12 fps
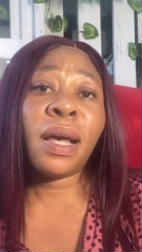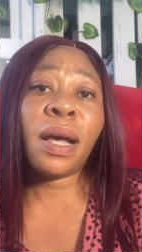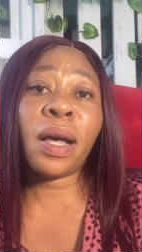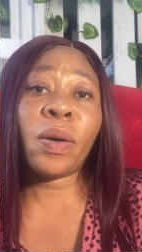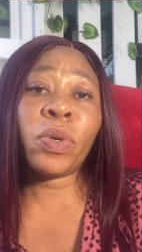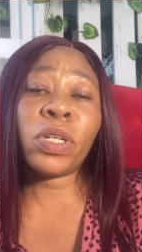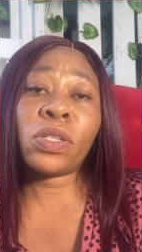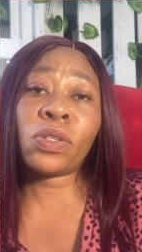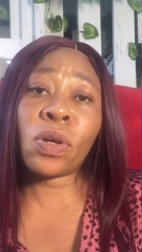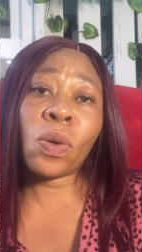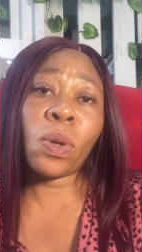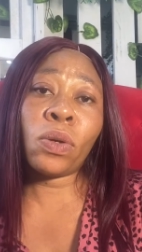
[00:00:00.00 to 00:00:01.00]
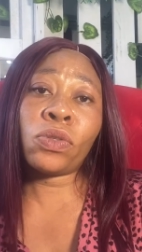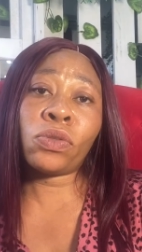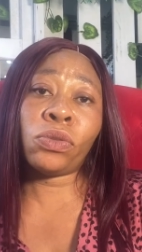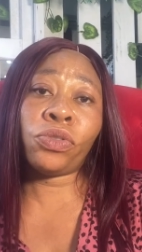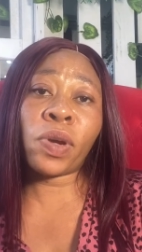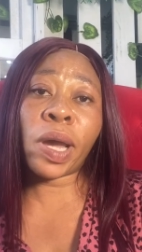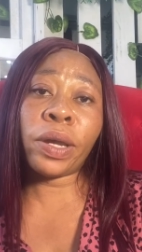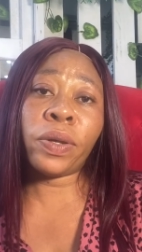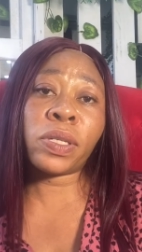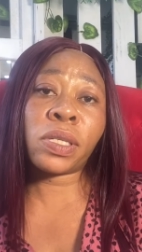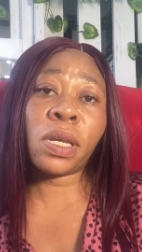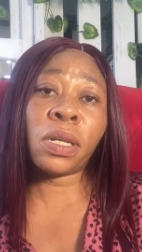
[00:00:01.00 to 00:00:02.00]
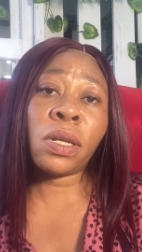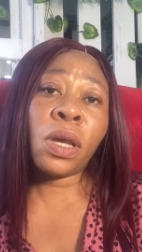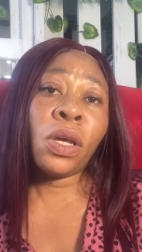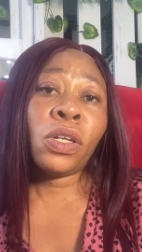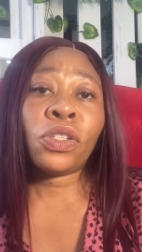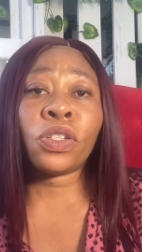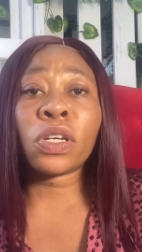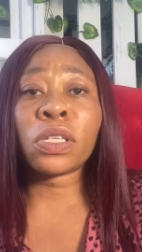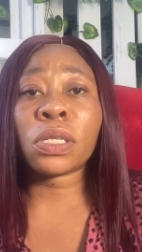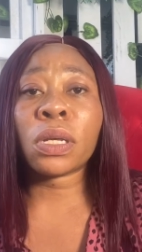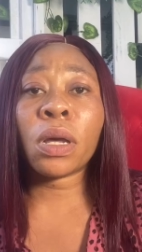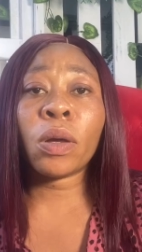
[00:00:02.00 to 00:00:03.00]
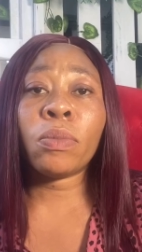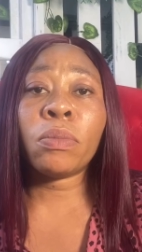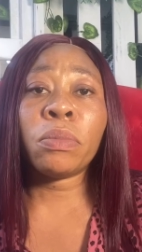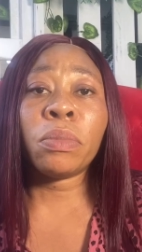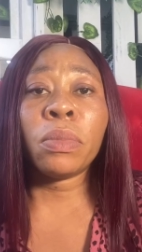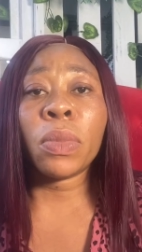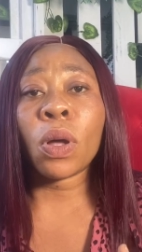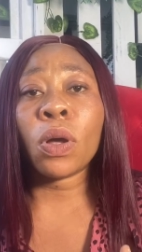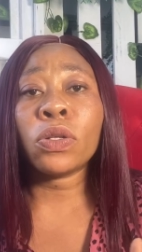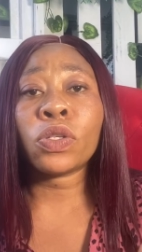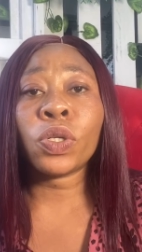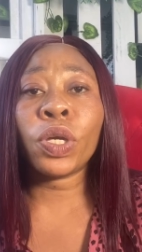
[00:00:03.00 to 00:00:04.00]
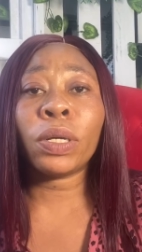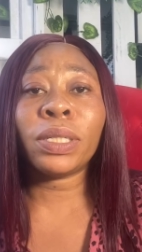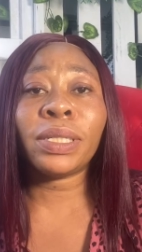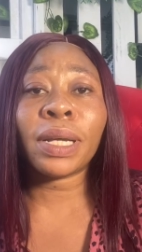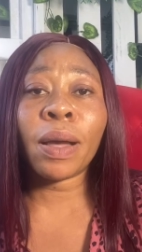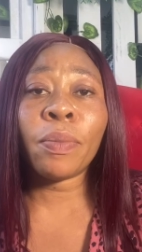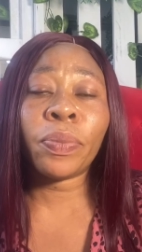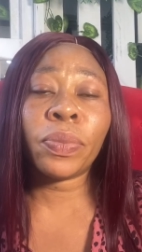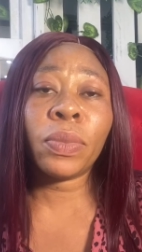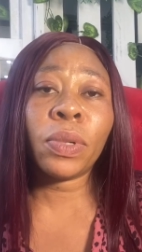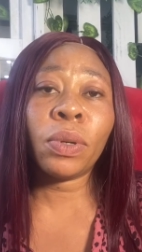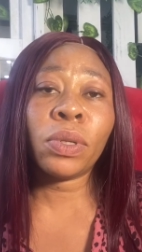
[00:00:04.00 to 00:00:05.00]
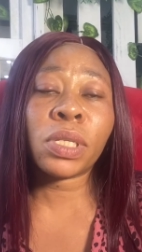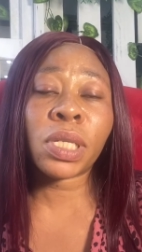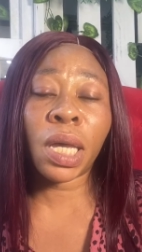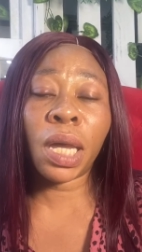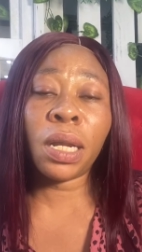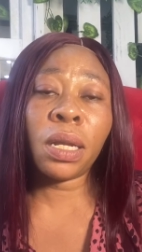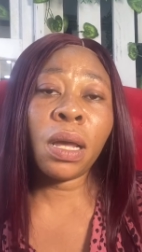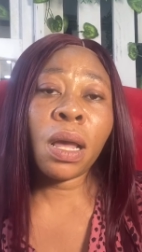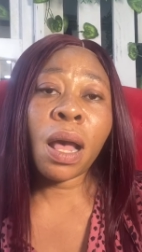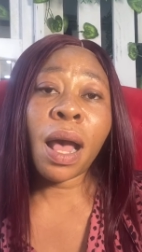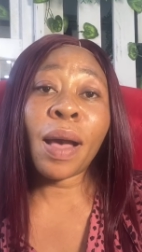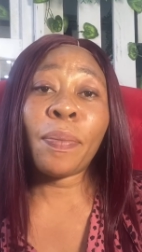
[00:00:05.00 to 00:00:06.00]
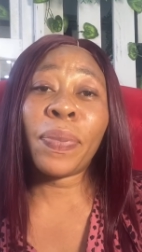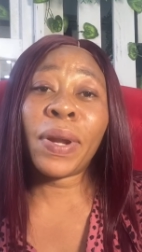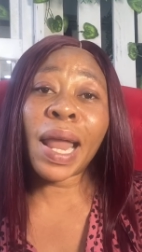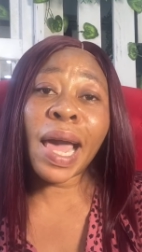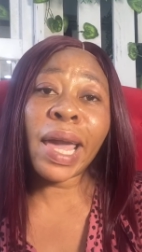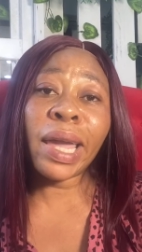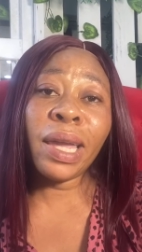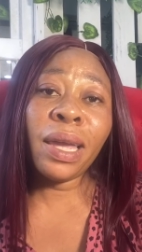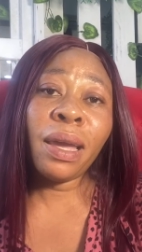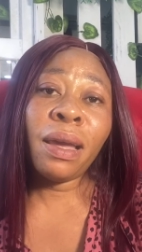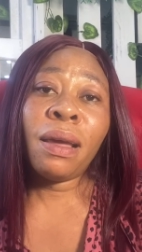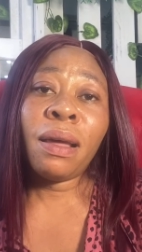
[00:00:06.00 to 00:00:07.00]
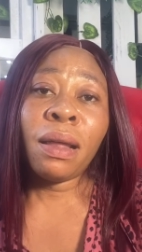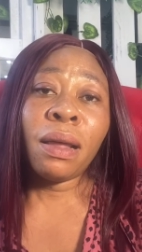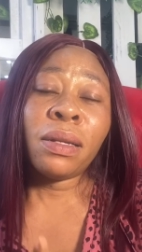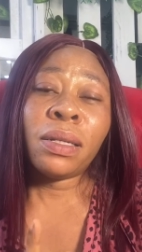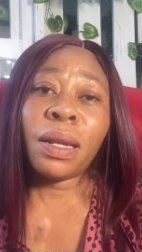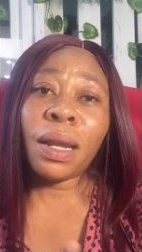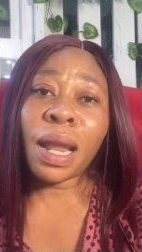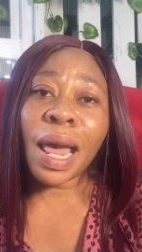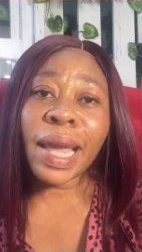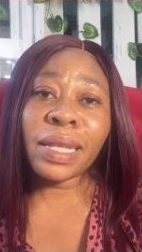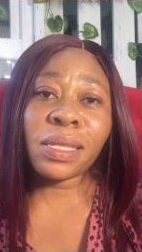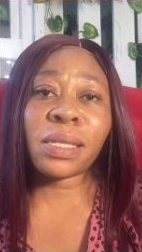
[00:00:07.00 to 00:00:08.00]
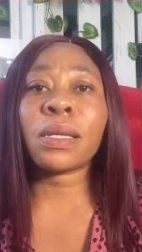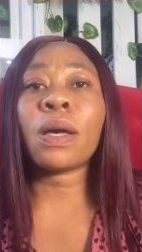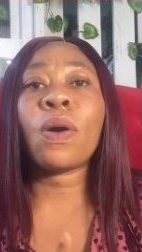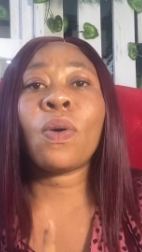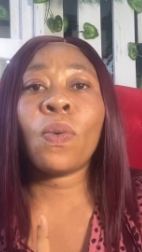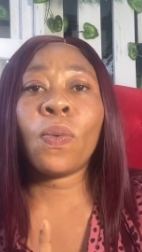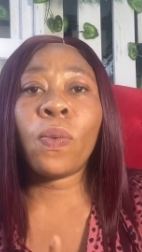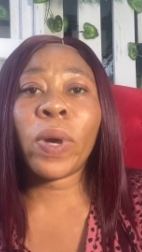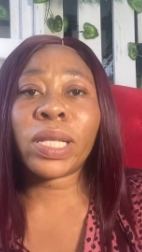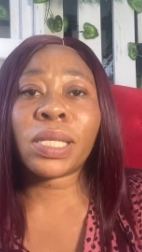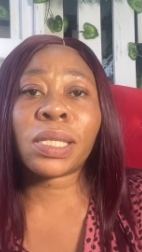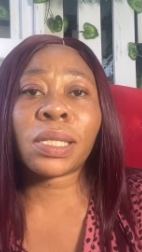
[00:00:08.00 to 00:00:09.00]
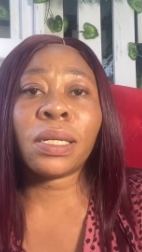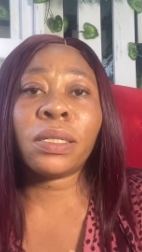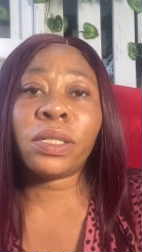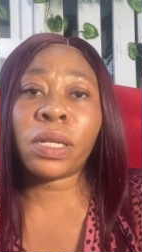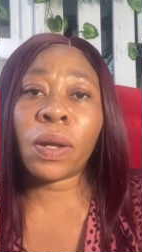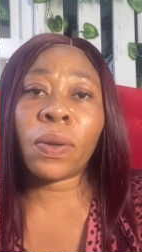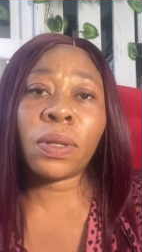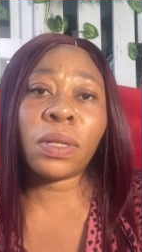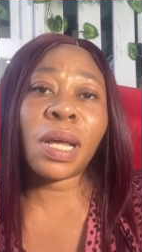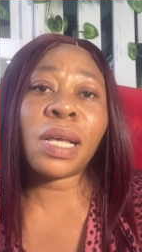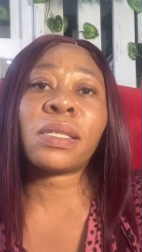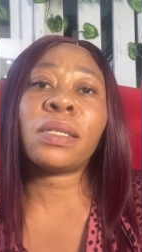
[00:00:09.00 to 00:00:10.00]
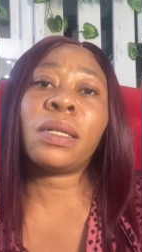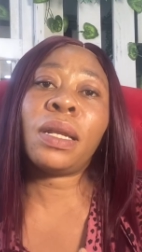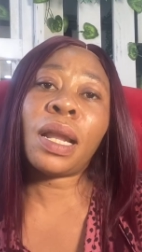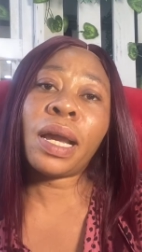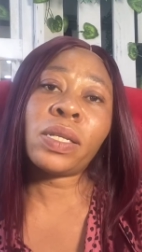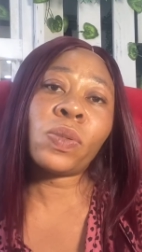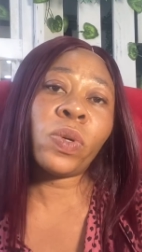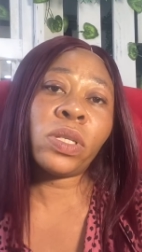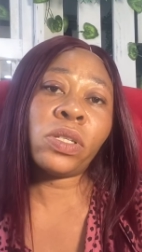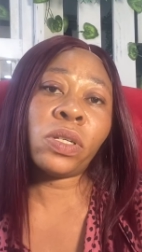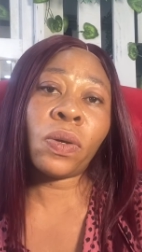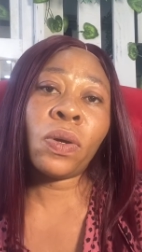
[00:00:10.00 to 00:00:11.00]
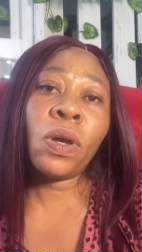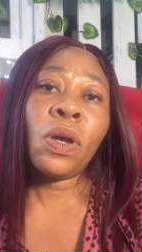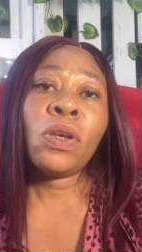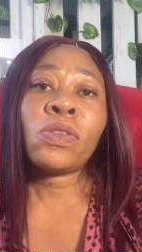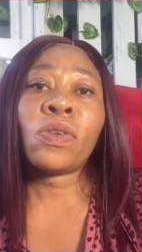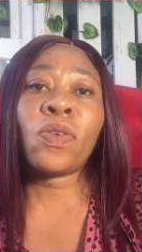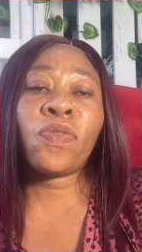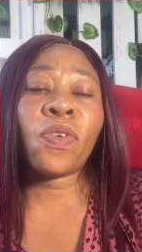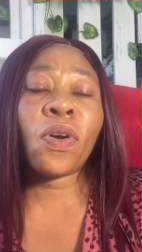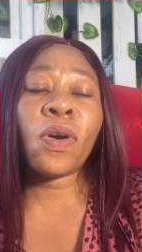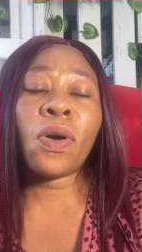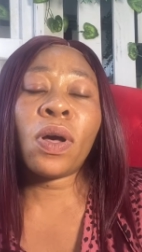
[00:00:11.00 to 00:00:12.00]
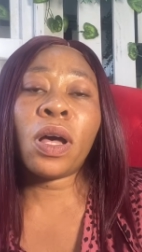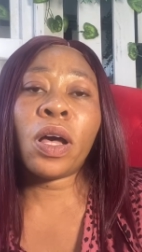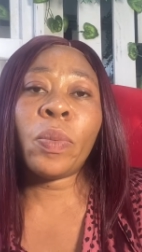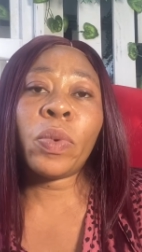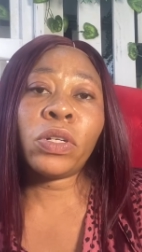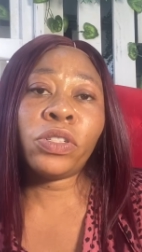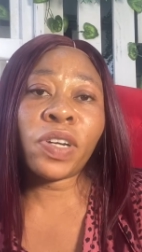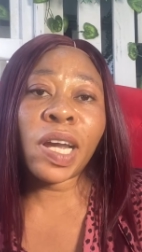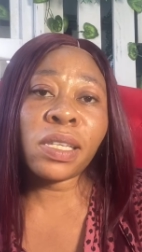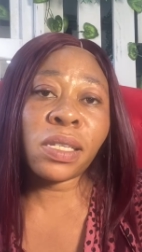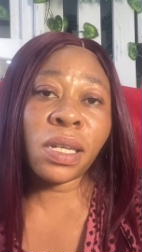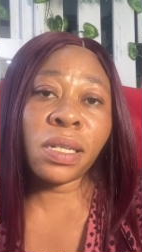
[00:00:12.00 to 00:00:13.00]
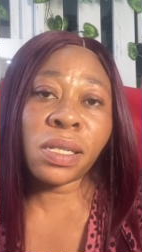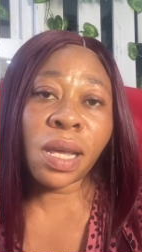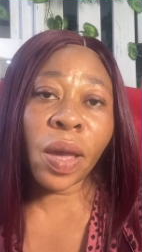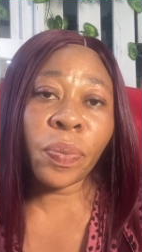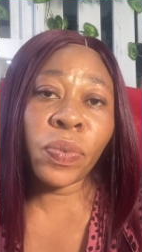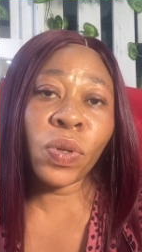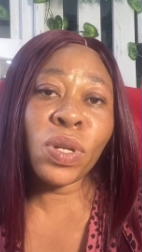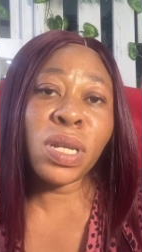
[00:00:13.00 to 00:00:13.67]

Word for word: um, a towel to dry your skin just um, onto your damp skin apply the light weight gel that's the lightweight gel so for um, a dry skin type you